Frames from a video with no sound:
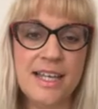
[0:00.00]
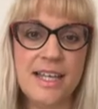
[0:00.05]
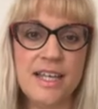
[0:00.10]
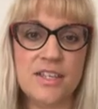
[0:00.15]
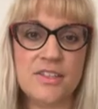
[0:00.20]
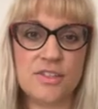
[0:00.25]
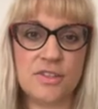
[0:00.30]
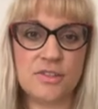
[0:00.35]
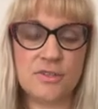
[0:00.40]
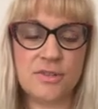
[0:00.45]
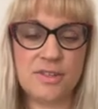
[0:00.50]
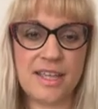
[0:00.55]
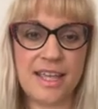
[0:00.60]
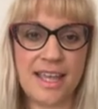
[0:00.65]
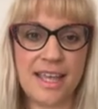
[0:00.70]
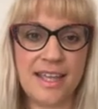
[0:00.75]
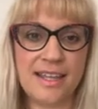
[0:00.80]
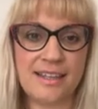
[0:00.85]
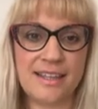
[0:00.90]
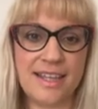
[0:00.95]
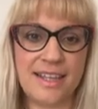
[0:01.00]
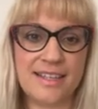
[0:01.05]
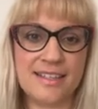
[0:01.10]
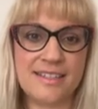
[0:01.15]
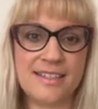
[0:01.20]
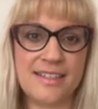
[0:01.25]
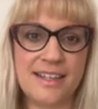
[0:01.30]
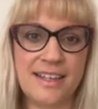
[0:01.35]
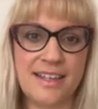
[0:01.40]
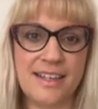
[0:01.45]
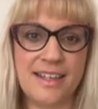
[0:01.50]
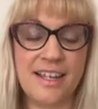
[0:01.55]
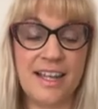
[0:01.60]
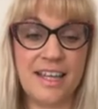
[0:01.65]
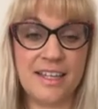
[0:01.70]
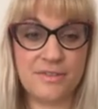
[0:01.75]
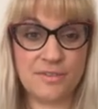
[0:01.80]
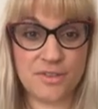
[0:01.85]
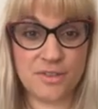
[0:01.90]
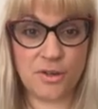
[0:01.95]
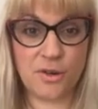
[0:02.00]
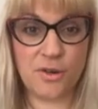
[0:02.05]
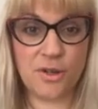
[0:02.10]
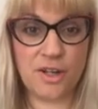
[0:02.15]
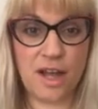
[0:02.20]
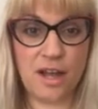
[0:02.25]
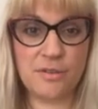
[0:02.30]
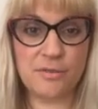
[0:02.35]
So today there's a live talk